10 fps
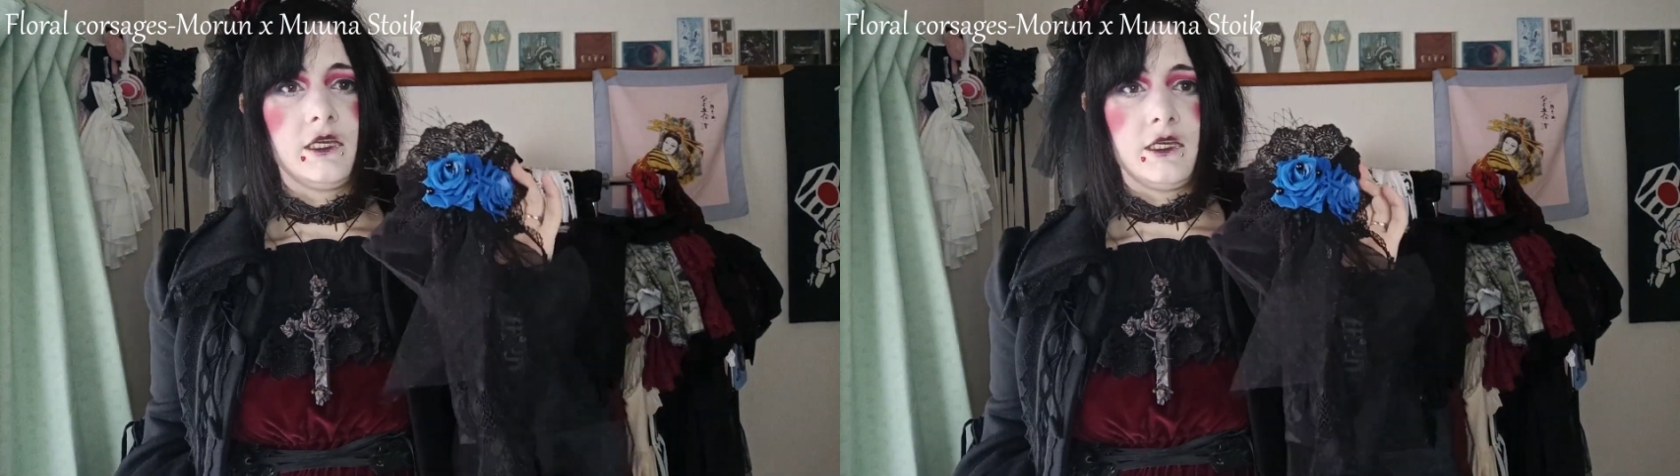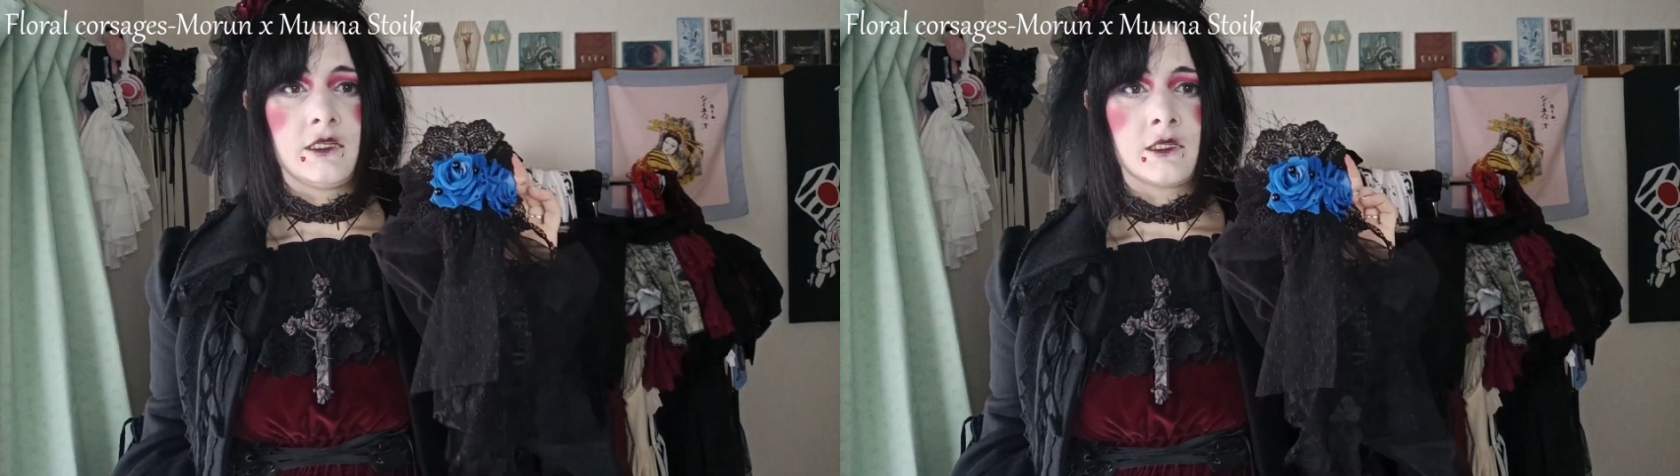
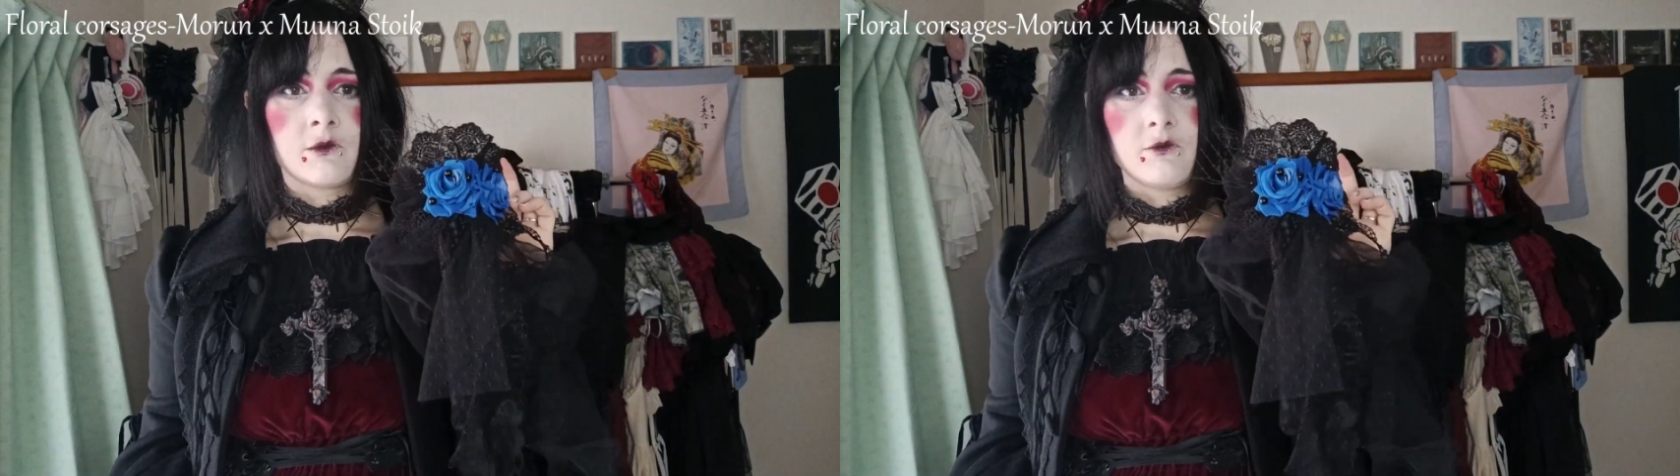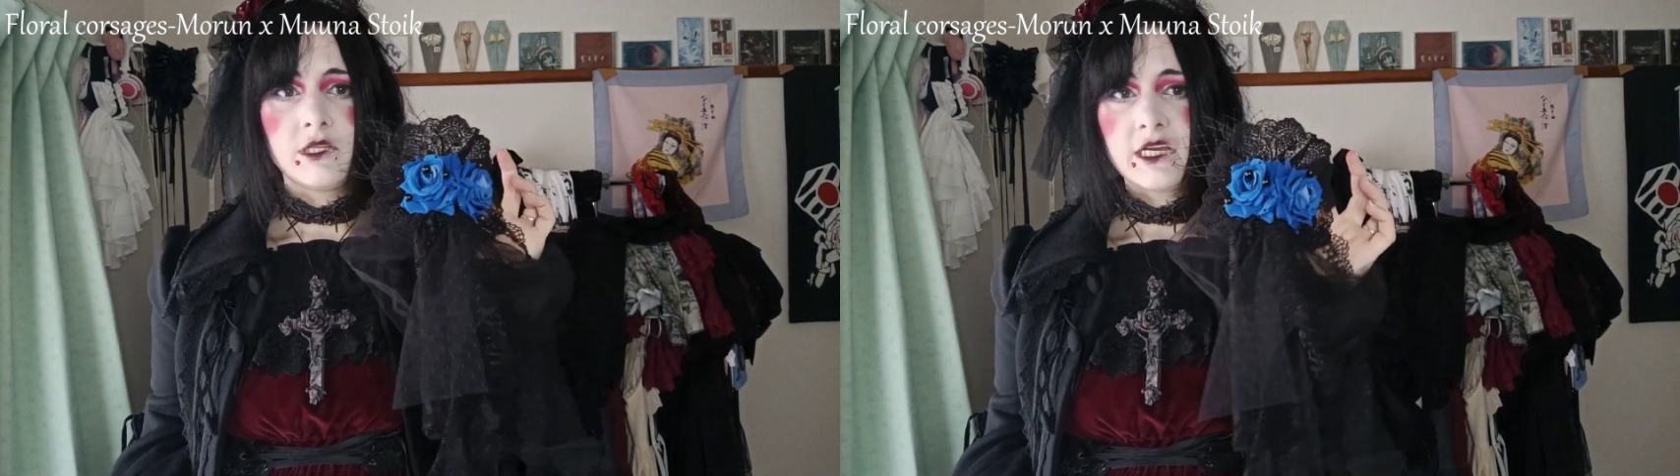in
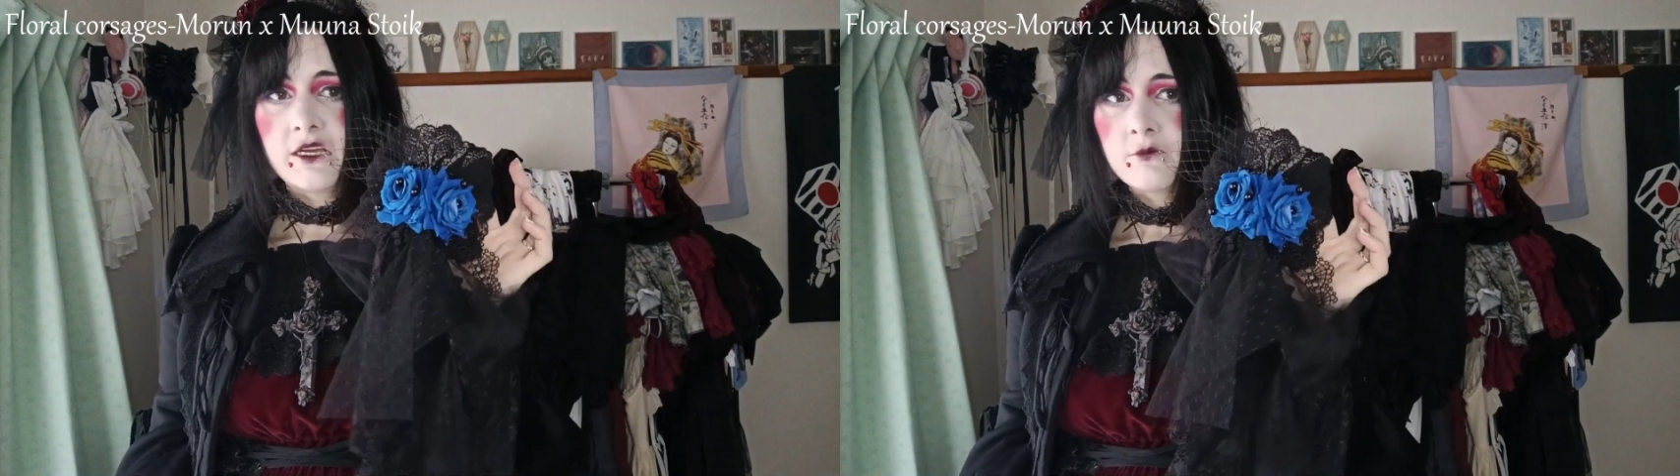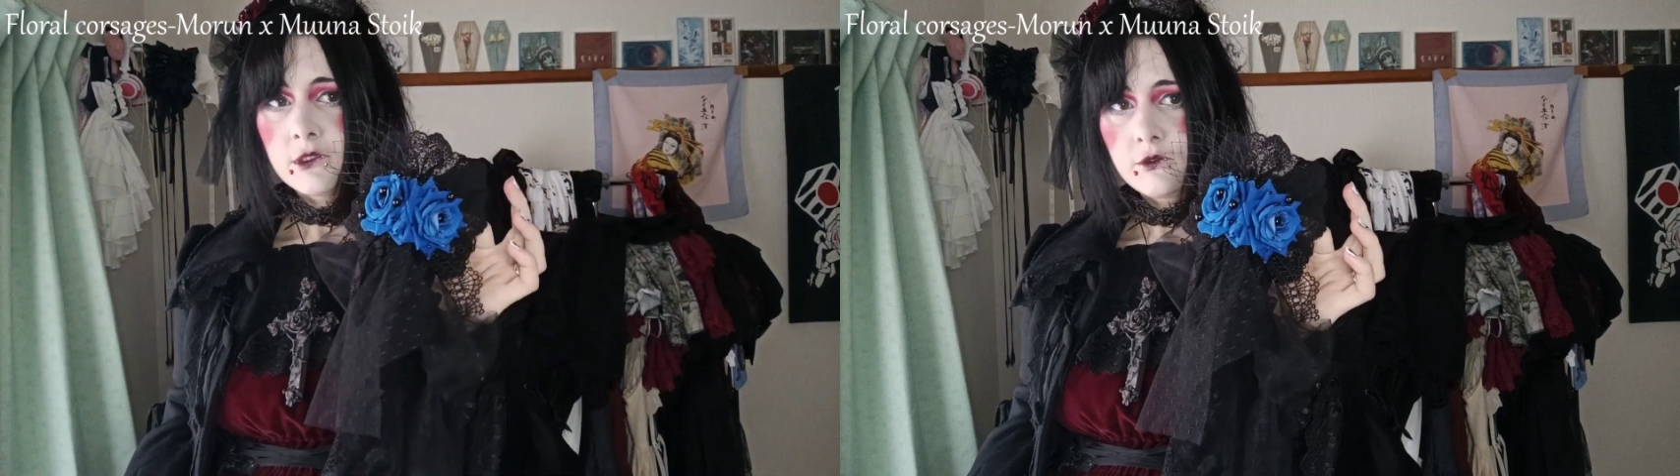black
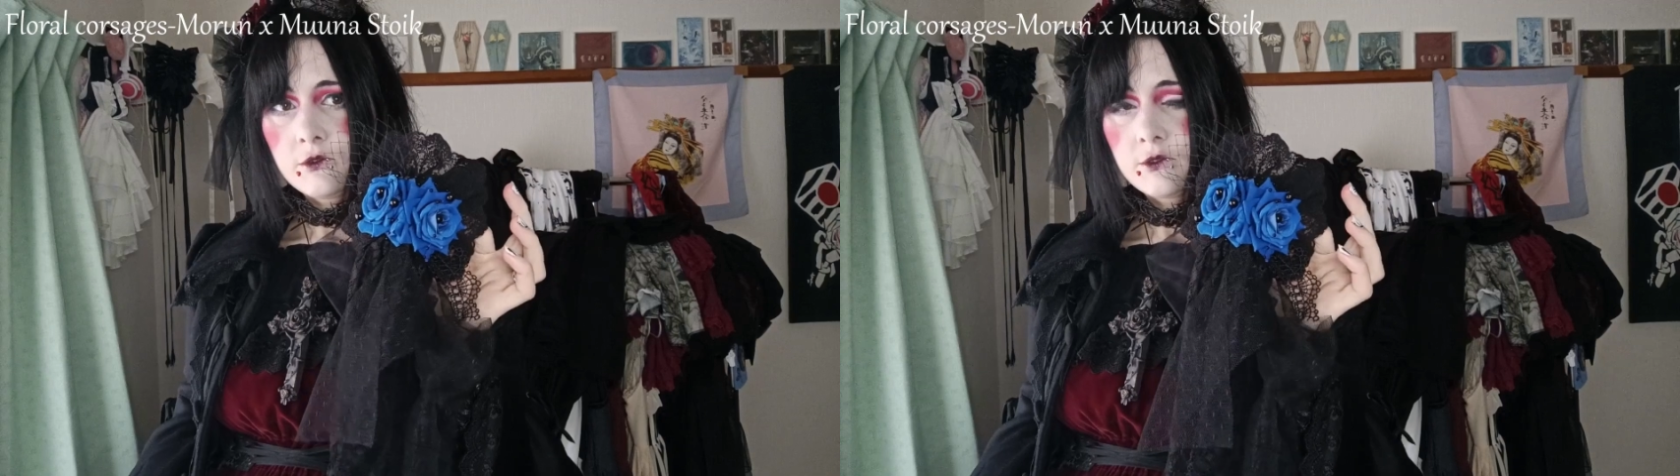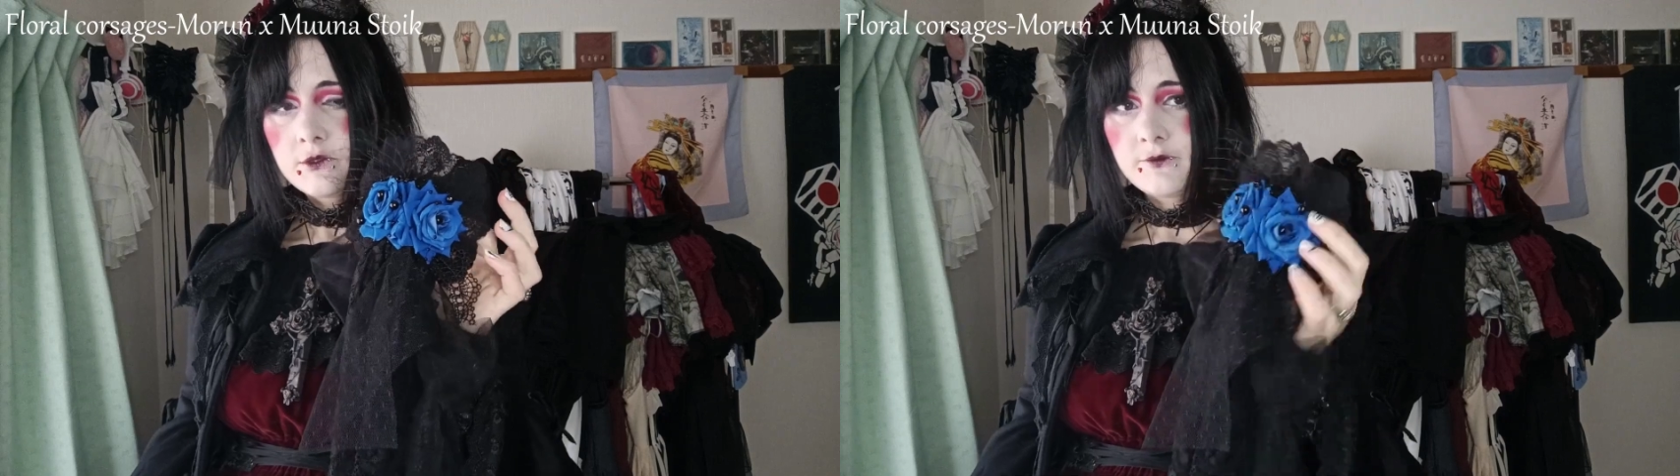and blue.